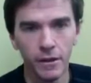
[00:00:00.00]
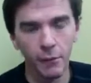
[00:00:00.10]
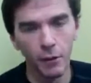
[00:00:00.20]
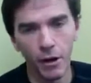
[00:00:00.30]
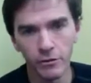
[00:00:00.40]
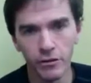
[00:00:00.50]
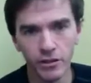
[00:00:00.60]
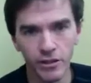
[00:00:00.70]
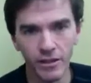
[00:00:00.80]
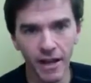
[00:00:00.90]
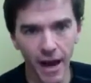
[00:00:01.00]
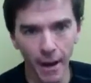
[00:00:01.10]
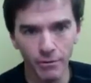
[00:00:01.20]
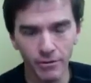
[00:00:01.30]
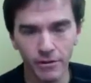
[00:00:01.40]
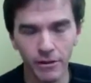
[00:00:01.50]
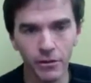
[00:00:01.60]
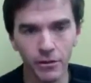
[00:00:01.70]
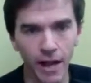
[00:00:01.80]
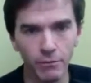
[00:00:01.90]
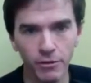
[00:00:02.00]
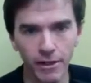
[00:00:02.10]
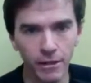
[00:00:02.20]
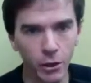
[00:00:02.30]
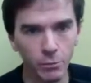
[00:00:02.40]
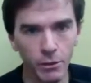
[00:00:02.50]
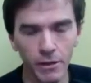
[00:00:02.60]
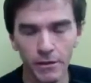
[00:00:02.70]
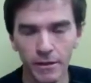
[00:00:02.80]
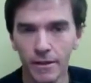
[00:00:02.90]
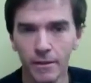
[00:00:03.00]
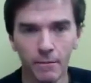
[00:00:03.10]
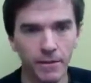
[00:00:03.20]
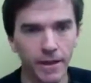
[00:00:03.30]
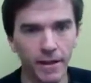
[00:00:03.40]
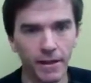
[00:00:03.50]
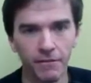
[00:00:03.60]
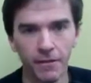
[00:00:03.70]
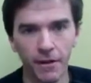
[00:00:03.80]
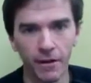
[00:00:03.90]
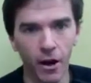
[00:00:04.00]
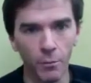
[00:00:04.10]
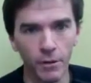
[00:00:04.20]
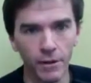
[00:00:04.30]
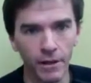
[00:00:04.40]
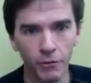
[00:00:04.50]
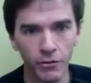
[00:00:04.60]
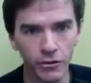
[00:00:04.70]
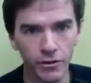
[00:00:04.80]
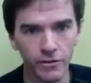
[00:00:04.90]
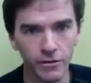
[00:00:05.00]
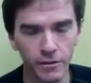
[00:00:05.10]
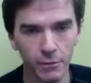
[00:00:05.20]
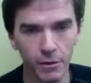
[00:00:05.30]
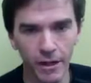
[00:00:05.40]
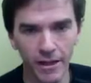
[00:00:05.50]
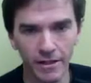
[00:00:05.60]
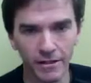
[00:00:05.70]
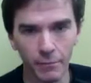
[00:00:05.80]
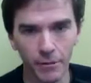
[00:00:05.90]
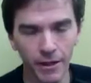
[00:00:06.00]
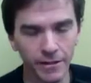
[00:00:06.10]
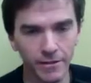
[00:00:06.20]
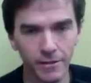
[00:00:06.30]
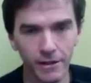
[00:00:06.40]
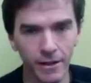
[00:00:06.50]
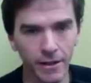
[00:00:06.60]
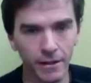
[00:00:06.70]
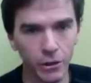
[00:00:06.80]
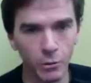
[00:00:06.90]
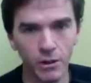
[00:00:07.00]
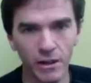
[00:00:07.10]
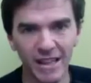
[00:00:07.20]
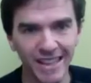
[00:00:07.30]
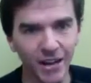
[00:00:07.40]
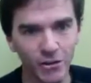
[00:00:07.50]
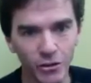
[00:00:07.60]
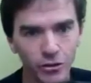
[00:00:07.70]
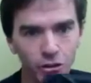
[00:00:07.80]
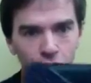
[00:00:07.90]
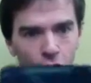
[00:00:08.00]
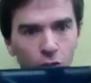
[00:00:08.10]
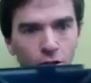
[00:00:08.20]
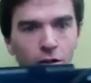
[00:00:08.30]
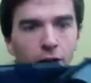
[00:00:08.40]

and we also suggest apps. There's apps like Luma that have all been leveraged since some of the latest updates. Luma allows you to shoot